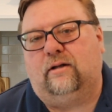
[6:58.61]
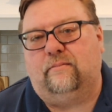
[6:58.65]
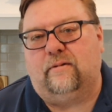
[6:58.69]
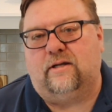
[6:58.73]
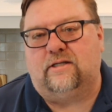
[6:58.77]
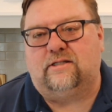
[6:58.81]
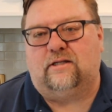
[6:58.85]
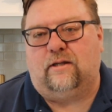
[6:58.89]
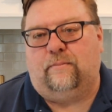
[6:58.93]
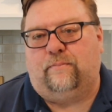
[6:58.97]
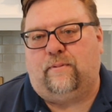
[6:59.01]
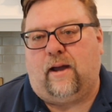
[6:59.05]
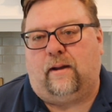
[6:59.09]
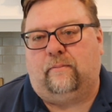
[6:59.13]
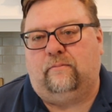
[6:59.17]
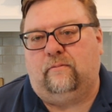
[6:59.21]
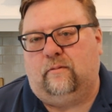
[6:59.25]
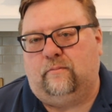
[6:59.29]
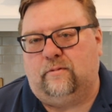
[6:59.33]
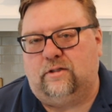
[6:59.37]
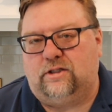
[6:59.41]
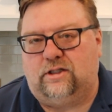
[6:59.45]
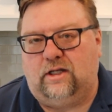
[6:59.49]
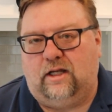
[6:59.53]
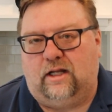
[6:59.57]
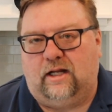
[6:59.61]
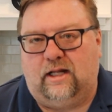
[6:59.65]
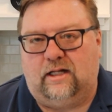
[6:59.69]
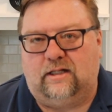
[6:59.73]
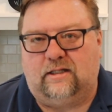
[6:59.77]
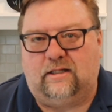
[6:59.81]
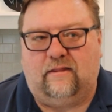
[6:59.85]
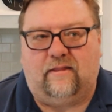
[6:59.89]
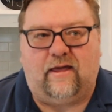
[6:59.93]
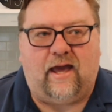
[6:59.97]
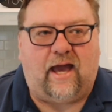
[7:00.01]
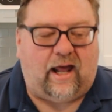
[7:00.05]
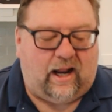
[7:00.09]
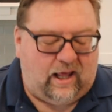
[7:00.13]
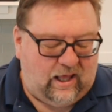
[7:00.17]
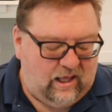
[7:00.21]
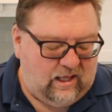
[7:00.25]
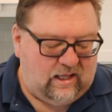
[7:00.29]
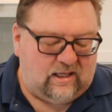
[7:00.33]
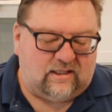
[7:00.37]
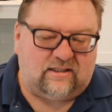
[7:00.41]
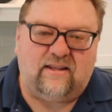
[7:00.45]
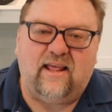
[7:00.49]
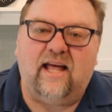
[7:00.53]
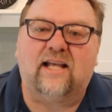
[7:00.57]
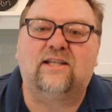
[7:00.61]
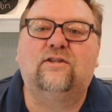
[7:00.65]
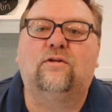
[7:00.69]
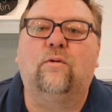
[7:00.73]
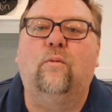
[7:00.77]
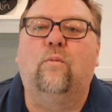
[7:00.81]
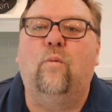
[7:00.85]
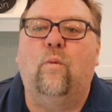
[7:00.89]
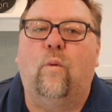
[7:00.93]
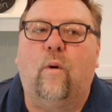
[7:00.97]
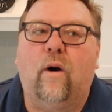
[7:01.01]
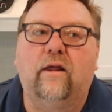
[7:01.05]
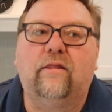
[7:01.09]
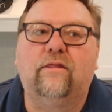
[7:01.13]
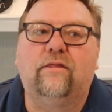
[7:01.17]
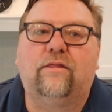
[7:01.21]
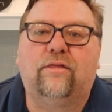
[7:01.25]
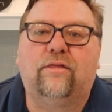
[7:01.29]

my sleep apnea machine into that. So that's the one